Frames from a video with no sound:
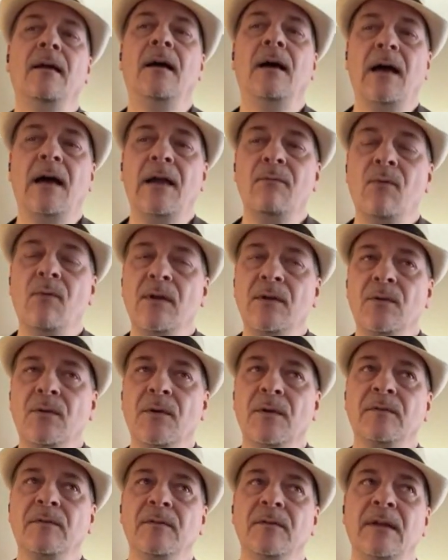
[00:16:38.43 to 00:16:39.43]
I have one
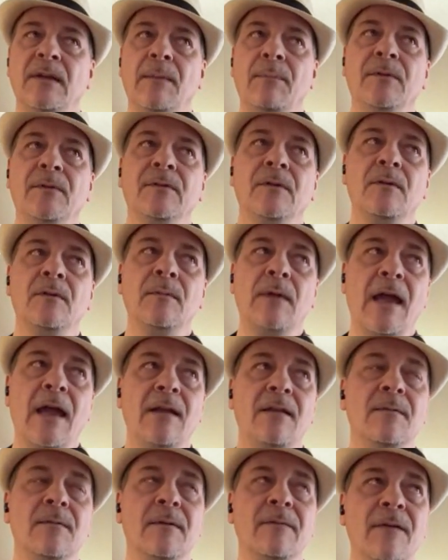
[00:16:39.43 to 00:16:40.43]
Christmas episode. I
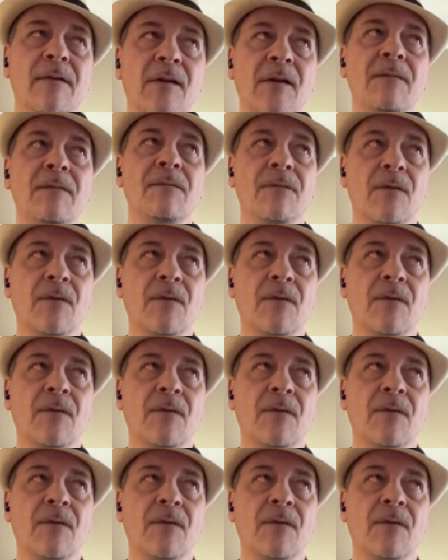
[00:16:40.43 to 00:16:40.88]
had to do a very